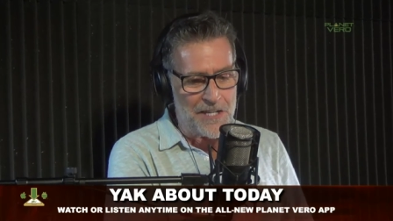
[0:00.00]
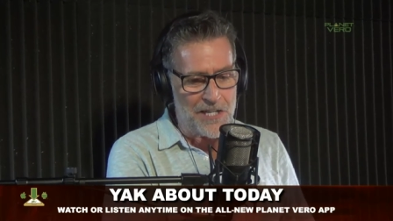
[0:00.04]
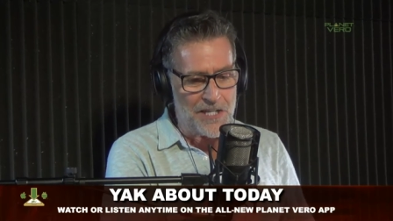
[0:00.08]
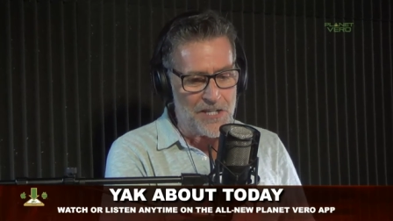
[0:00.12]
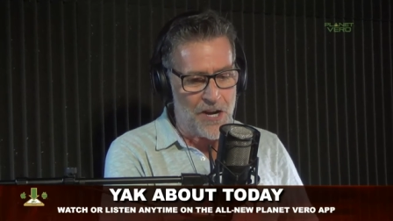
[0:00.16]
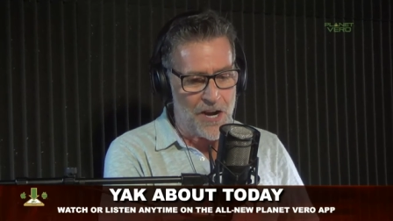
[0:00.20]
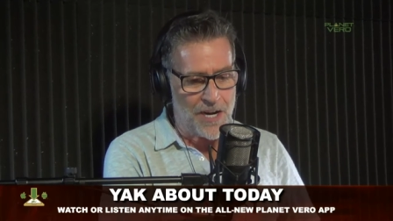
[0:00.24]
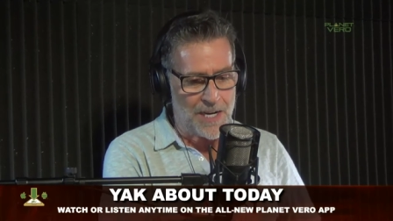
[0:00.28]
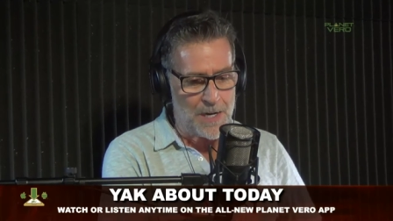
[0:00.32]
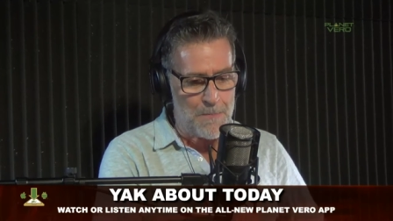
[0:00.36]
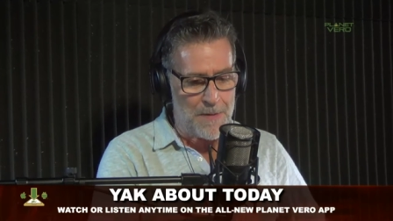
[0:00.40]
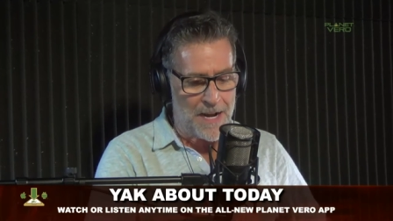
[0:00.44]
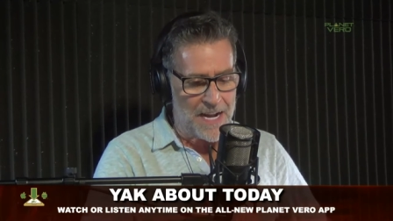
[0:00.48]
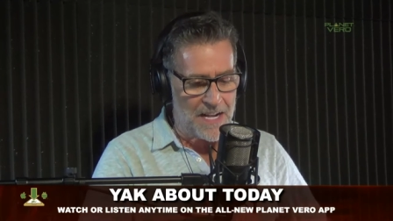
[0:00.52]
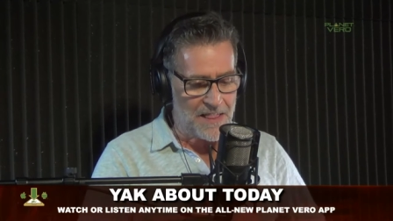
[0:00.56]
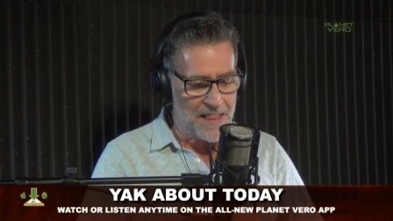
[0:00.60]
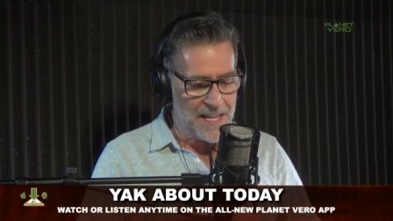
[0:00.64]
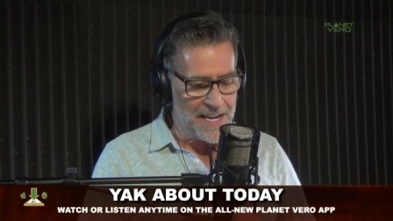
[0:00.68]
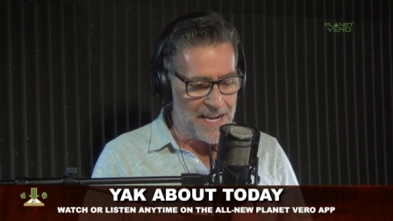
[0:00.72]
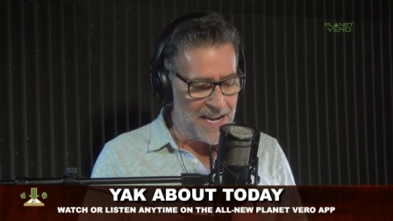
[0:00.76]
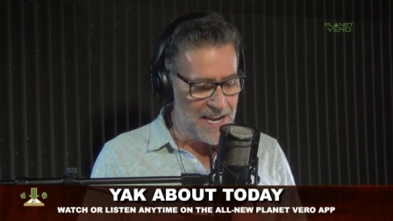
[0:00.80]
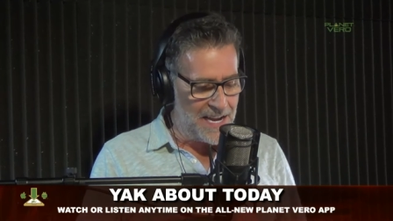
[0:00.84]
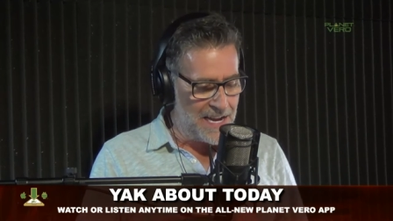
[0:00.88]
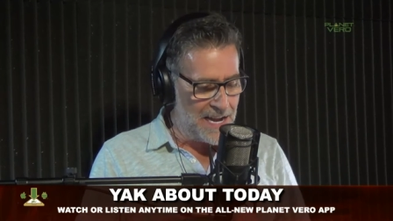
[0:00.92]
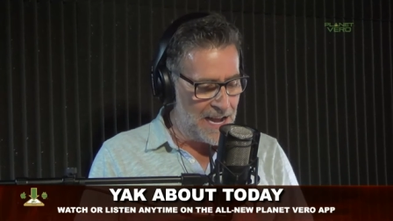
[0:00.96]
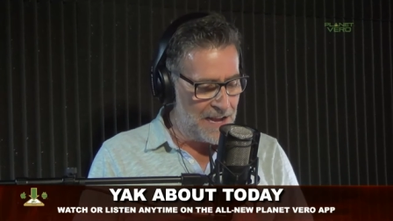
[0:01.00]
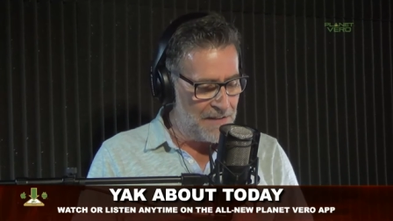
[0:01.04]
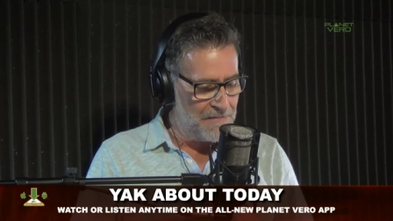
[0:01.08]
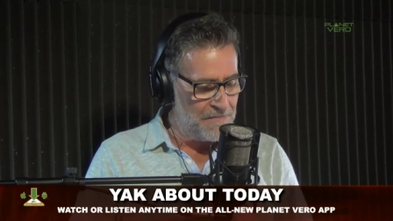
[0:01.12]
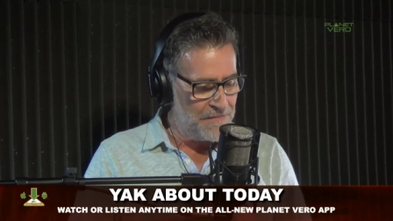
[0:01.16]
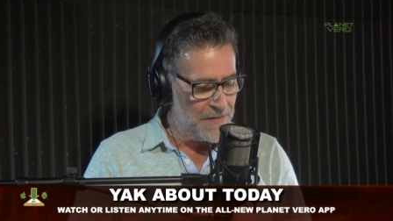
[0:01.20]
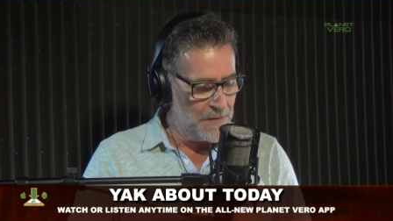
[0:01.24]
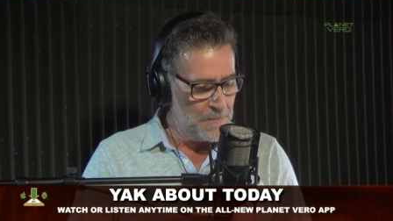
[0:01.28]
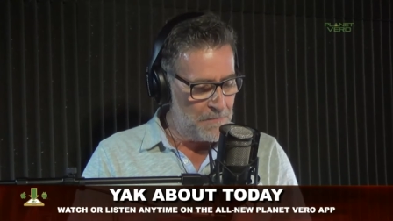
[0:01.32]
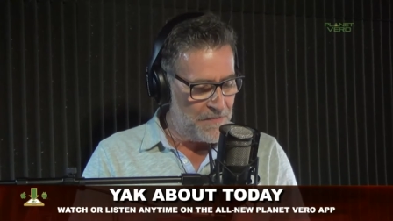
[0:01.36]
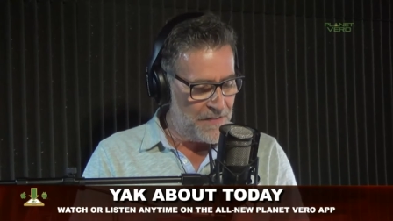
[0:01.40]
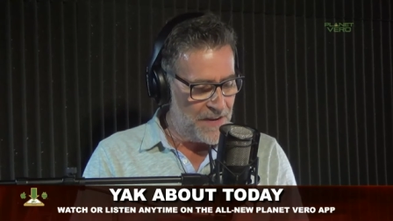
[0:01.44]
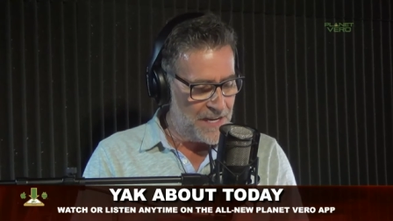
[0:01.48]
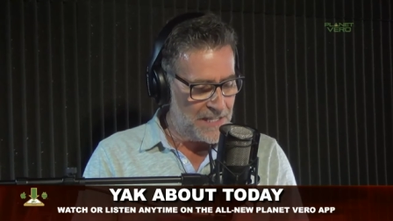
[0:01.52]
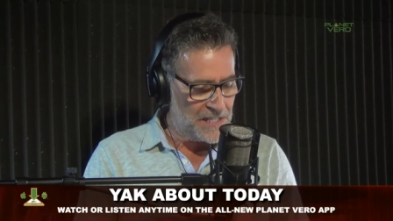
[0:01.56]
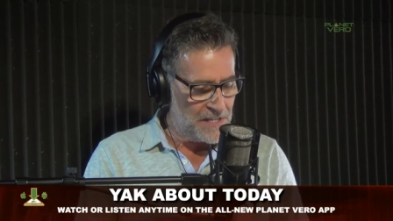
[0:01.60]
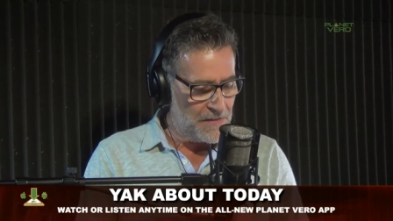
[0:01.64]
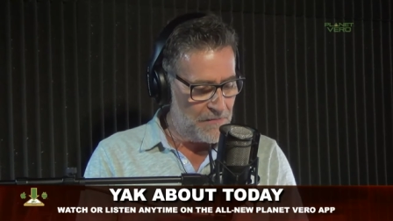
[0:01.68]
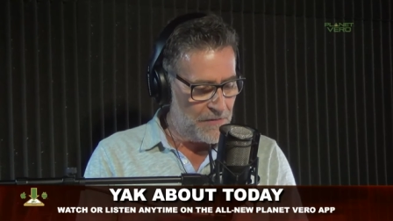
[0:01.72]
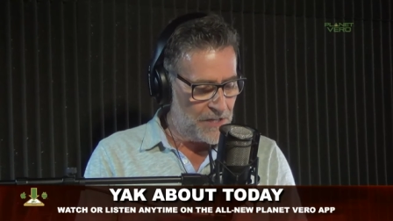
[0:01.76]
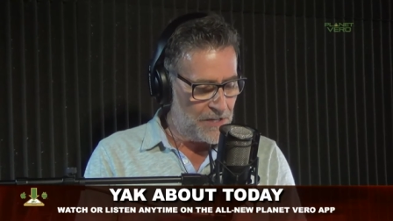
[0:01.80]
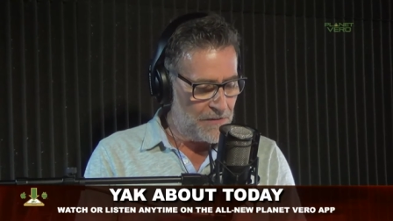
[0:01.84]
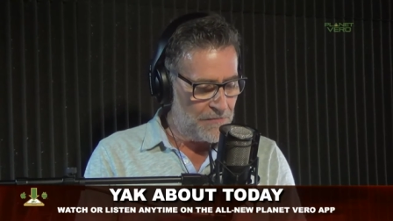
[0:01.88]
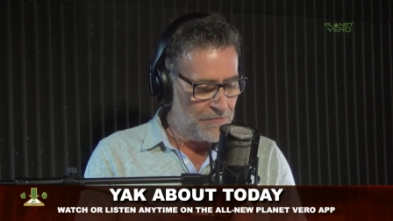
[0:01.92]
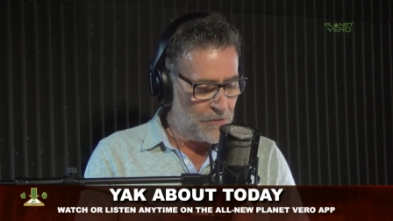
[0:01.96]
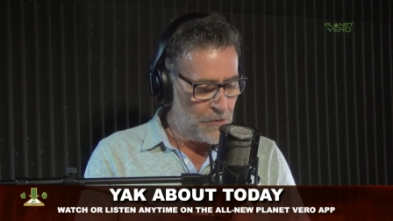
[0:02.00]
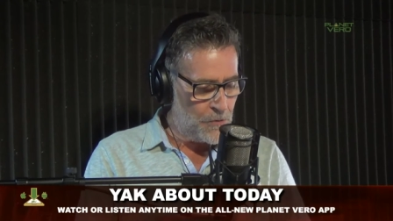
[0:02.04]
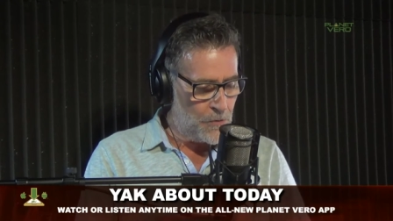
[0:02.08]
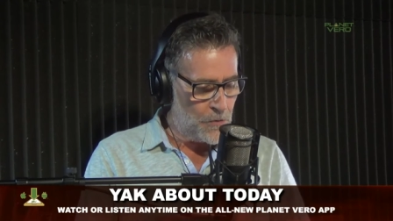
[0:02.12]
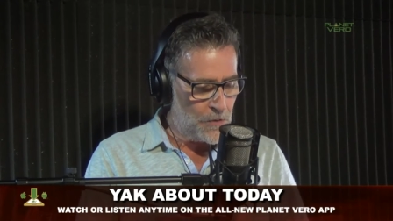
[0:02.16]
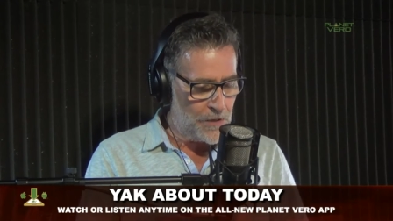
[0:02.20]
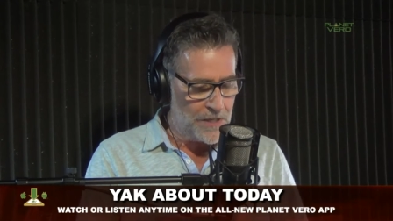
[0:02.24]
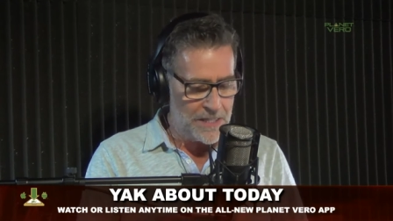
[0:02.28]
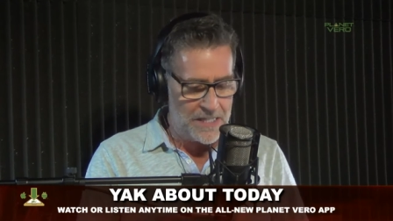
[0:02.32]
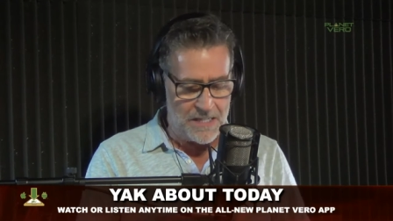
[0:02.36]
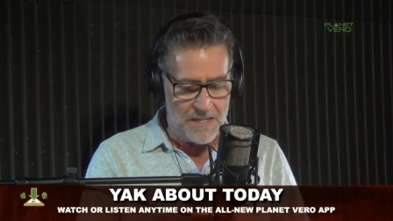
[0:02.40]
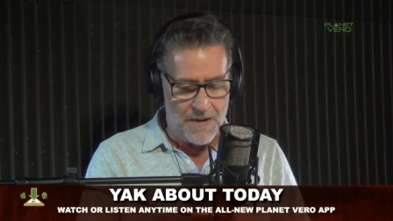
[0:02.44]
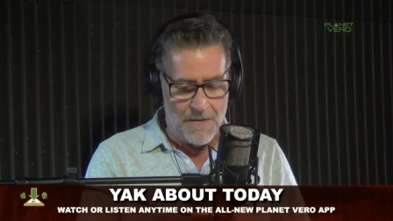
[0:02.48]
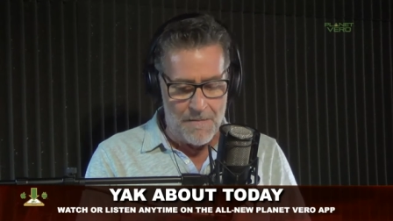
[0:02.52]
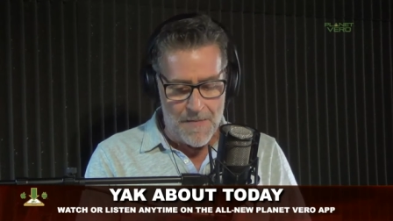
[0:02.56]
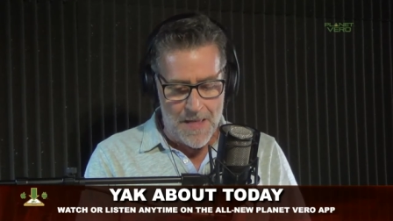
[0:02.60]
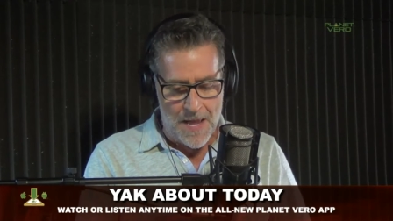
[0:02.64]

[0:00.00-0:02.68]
to talk about the film festival, of course.